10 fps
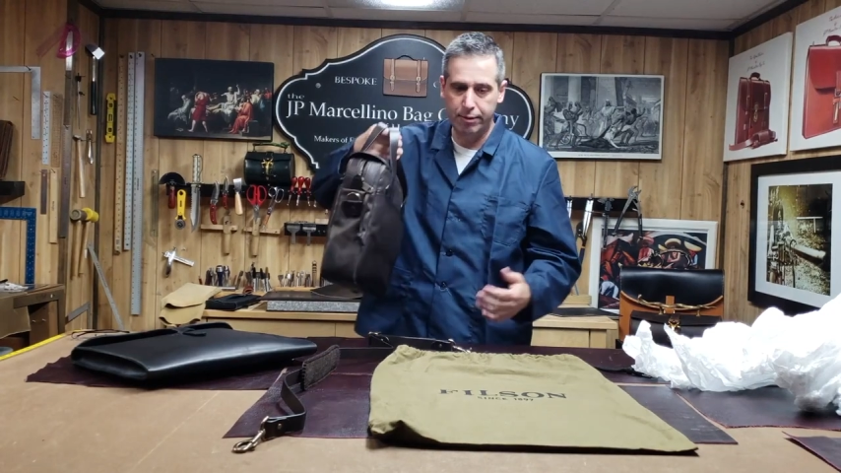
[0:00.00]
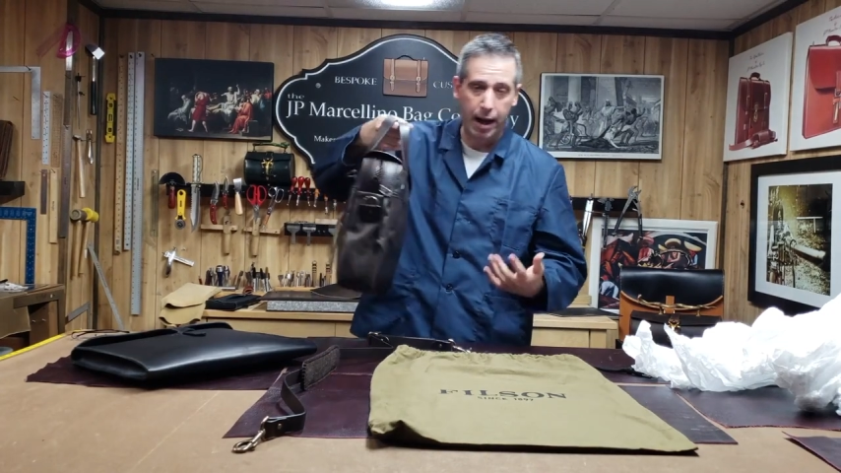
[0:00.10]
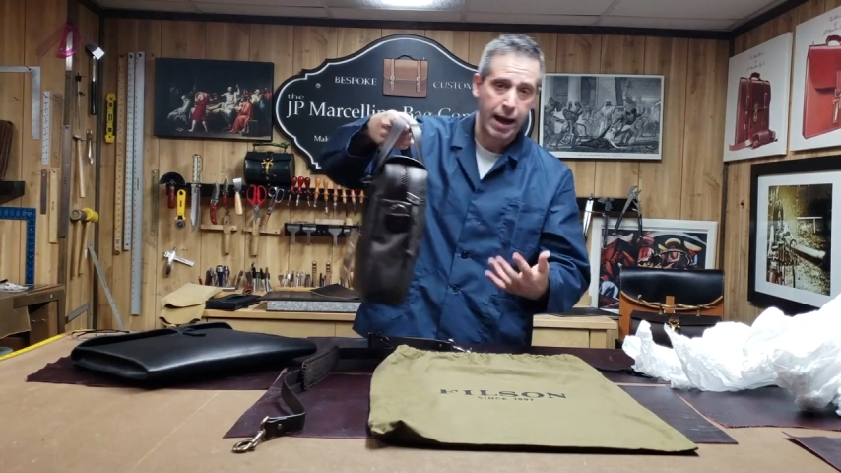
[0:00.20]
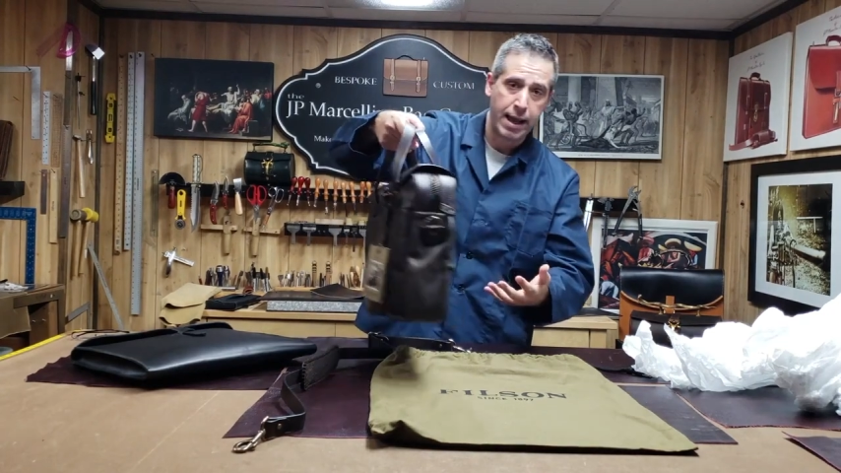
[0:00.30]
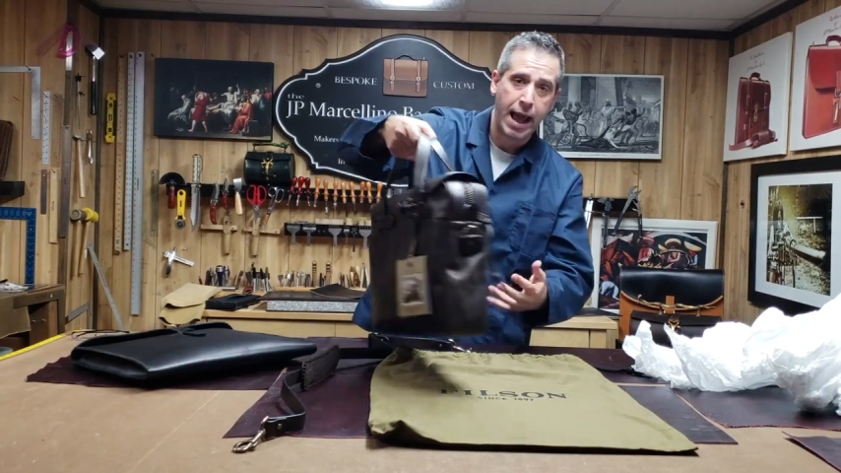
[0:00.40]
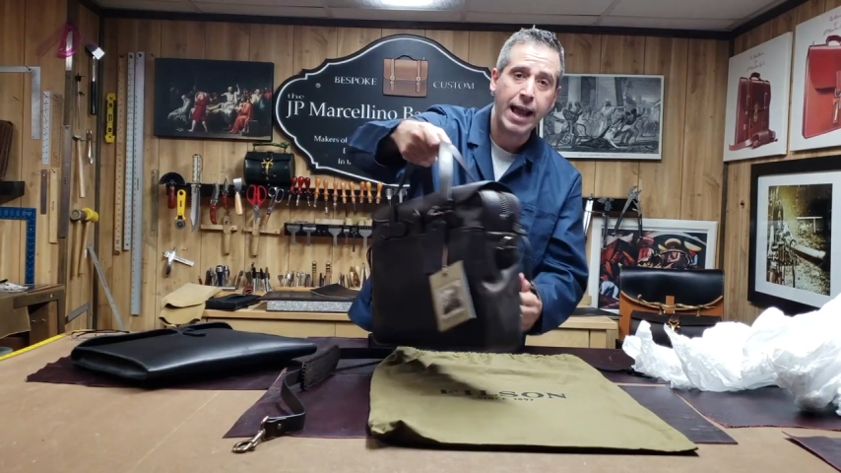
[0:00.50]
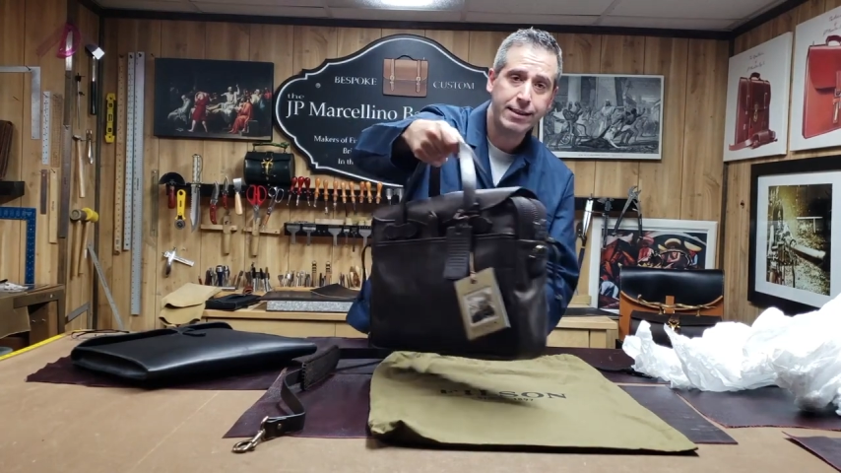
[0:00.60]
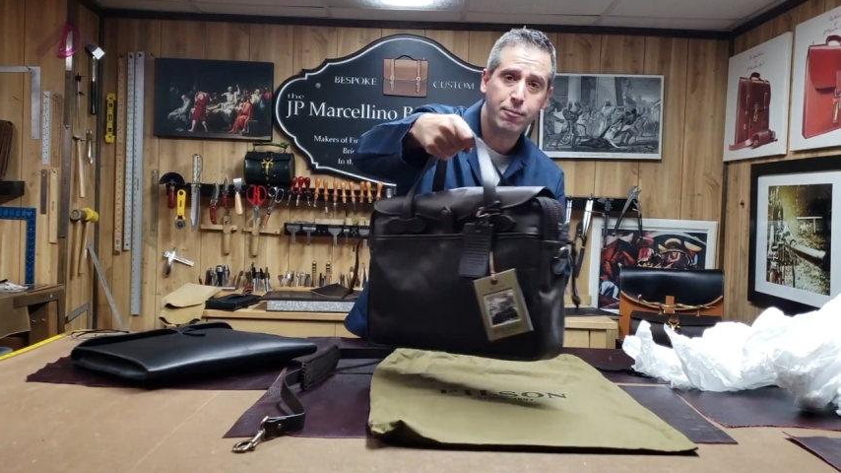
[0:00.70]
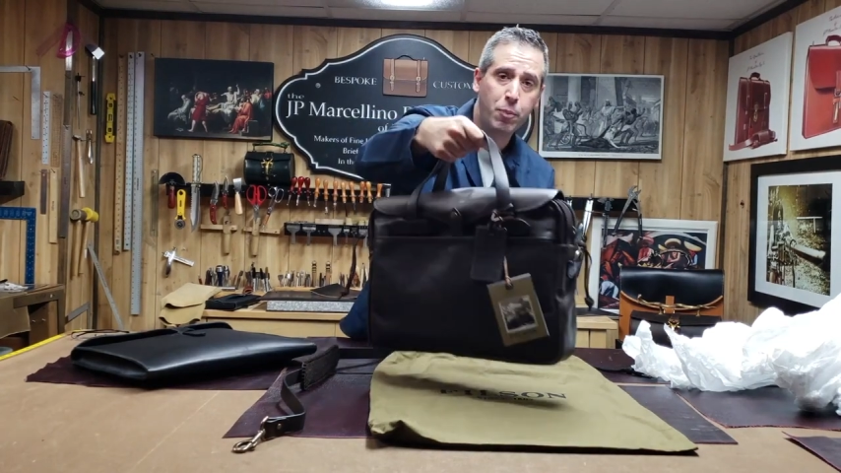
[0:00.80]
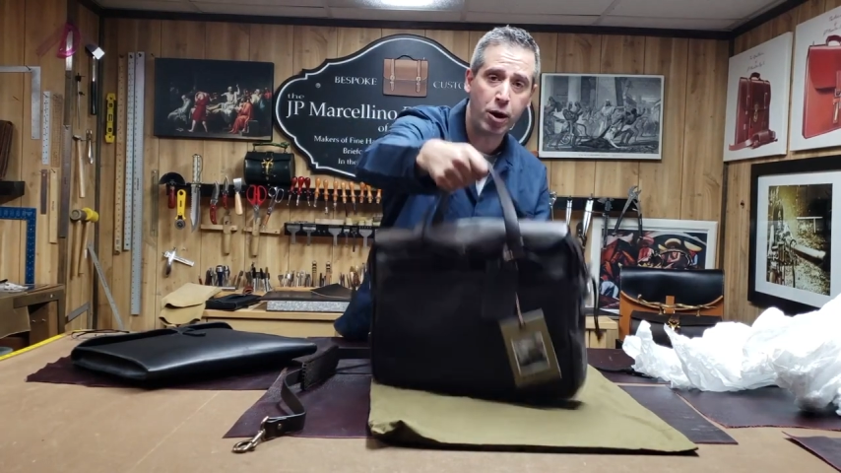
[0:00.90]
I
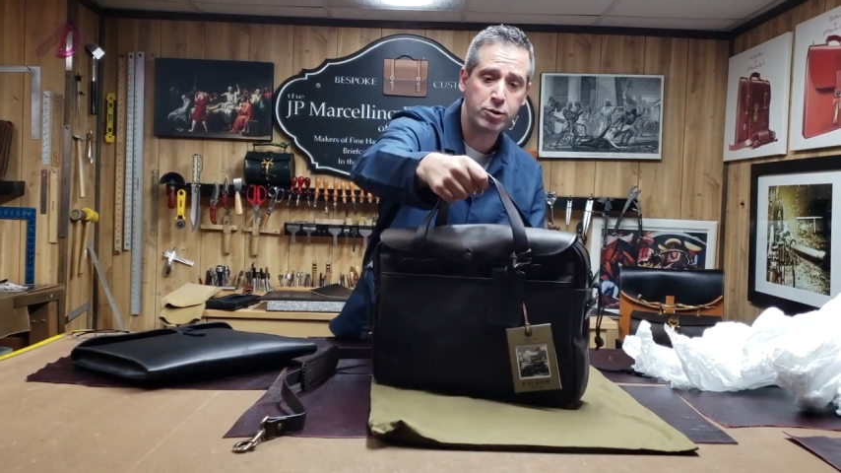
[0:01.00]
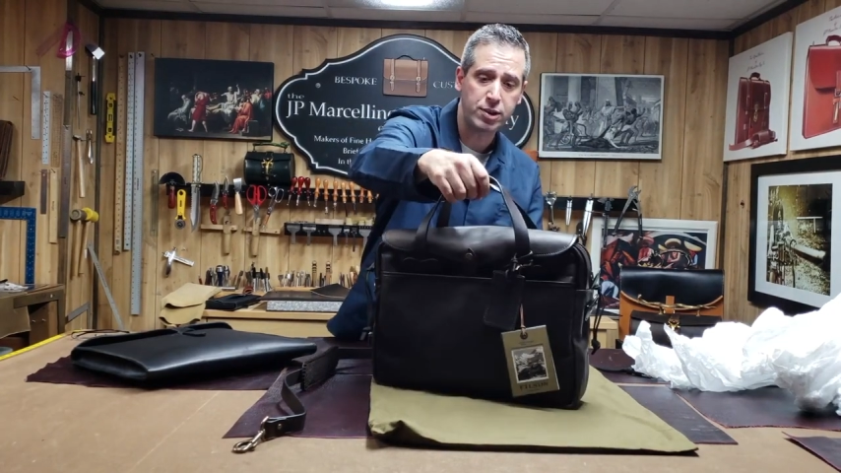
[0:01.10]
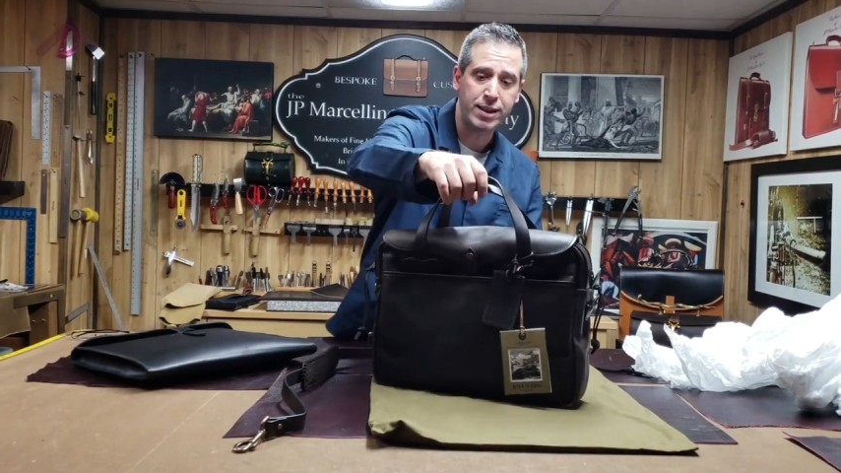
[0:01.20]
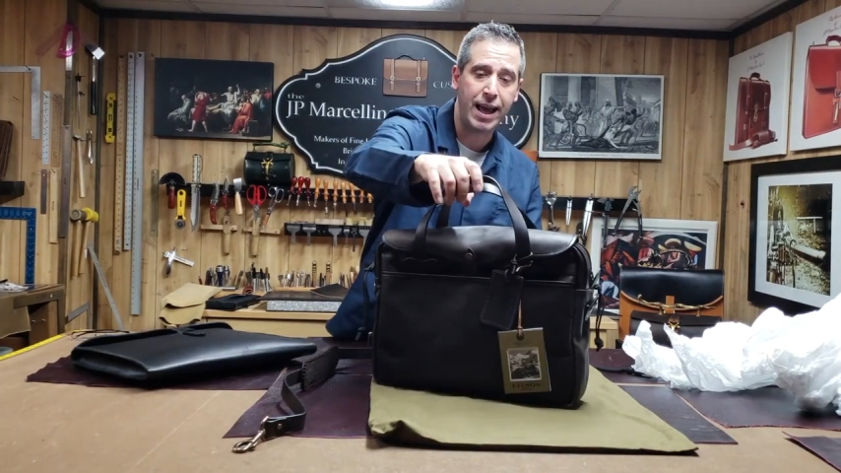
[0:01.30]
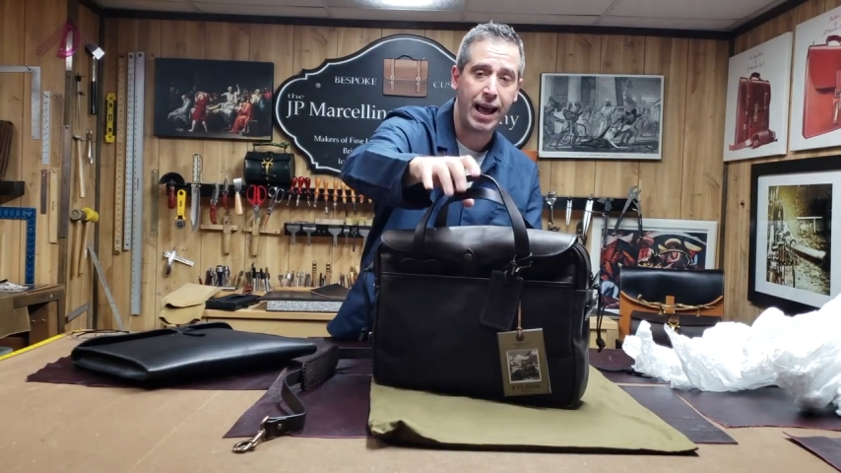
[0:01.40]
personally